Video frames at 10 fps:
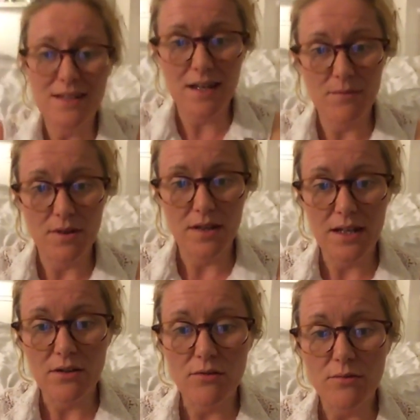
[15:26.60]
that
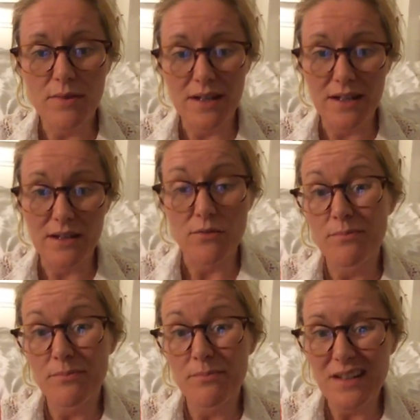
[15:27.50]
statement, it
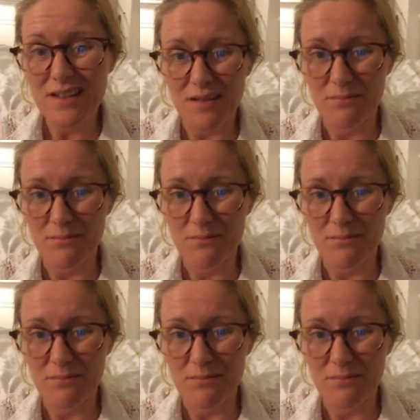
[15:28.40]
will be